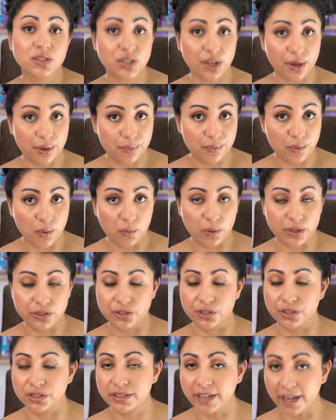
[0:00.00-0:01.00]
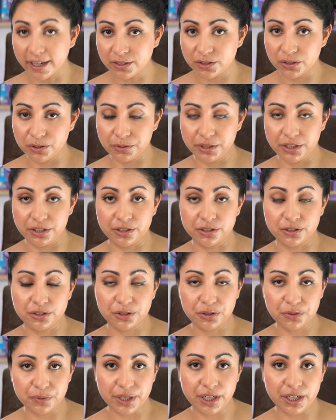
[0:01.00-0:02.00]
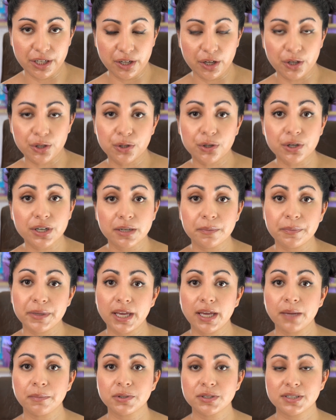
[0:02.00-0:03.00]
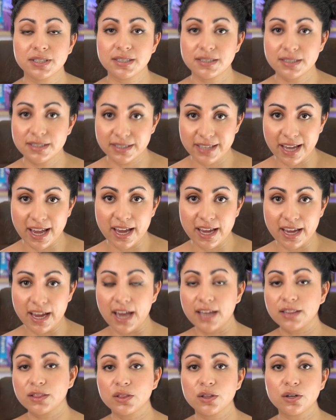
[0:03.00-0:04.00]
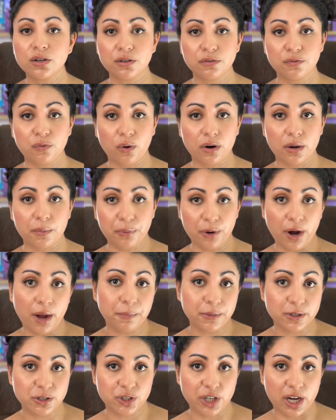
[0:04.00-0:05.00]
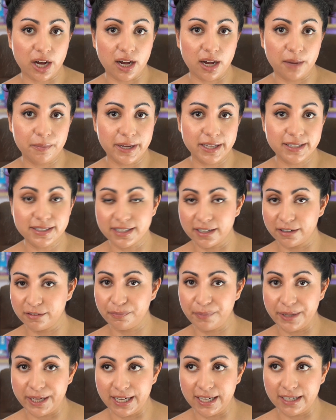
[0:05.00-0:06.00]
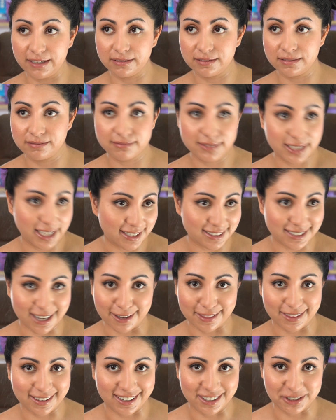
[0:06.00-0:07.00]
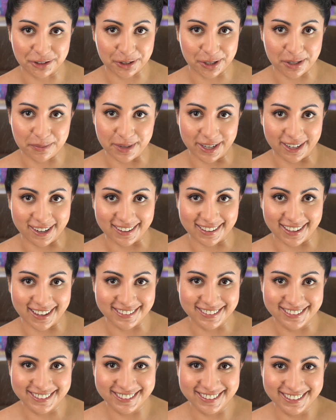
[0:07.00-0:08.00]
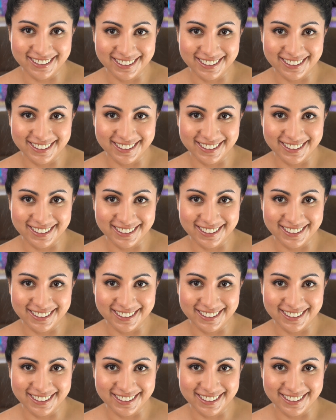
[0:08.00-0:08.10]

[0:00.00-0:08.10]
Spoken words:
So once you're done doing your degree, you're gonna be able to stay and look for a proper job instead of being kicked out of the country immediately.